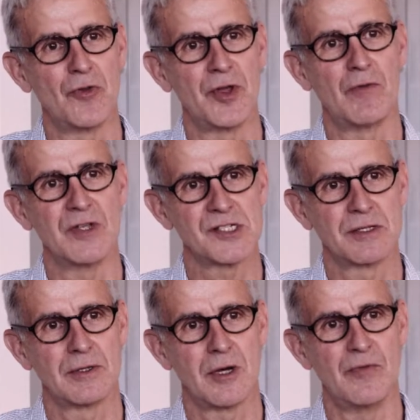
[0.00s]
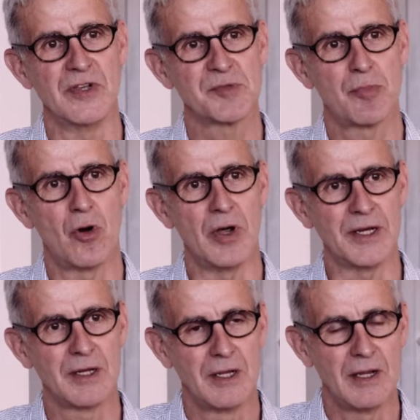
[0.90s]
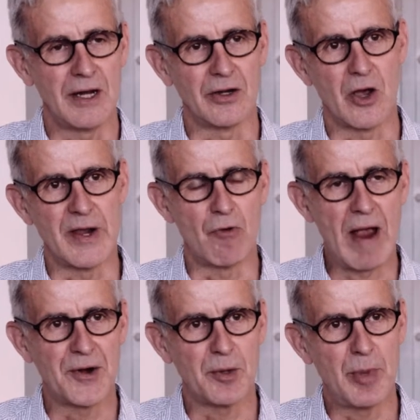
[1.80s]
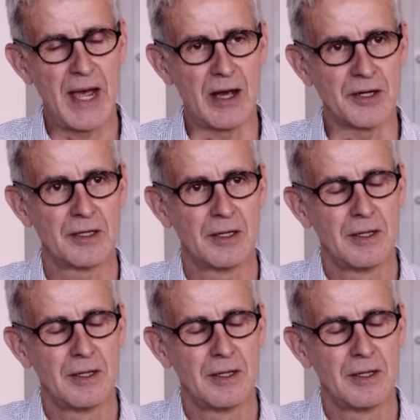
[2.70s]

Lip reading: or the obvious point, and going roundabout